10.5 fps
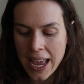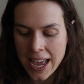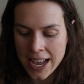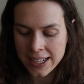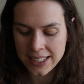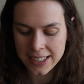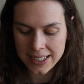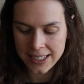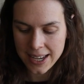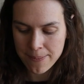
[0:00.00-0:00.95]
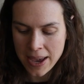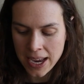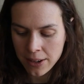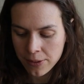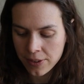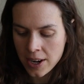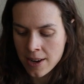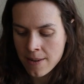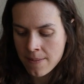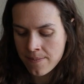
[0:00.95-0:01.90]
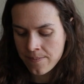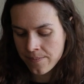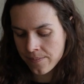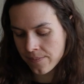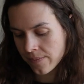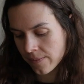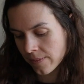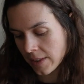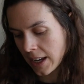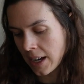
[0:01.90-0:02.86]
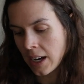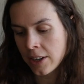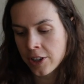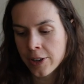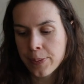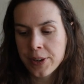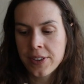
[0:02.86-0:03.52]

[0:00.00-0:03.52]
It's made from 100%